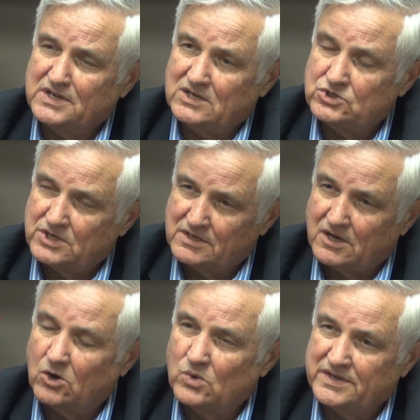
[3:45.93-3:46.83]
It needs to
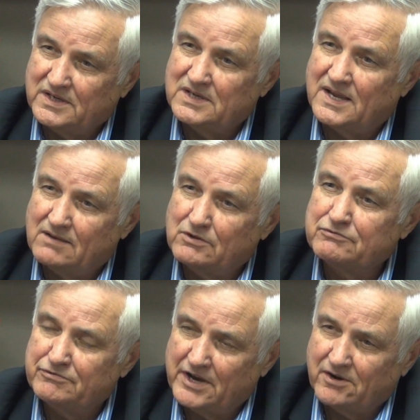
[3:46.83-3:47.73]
go. We need to have a
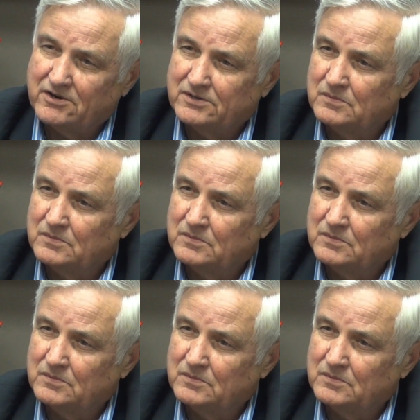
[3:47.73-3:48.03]
fair